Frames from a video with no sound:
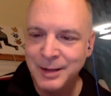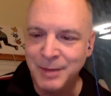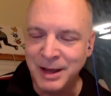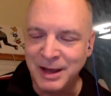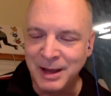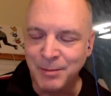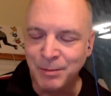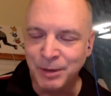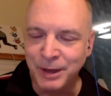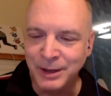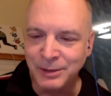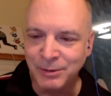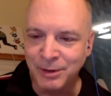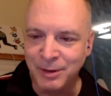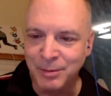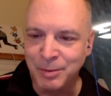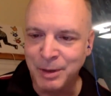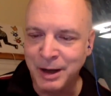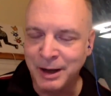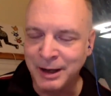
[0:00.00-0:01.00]
making plays
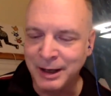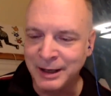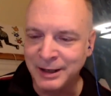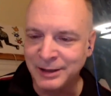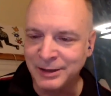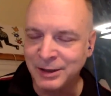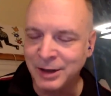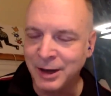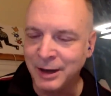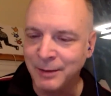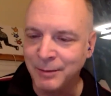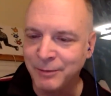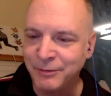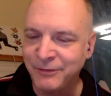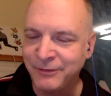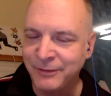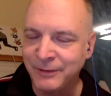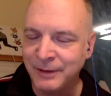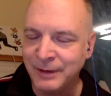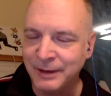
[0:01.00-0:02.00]
with the puck. And he's gotten,
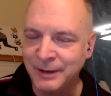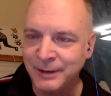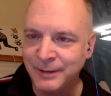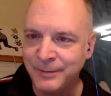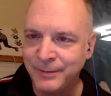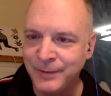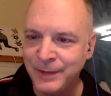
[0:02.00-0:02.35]
uh,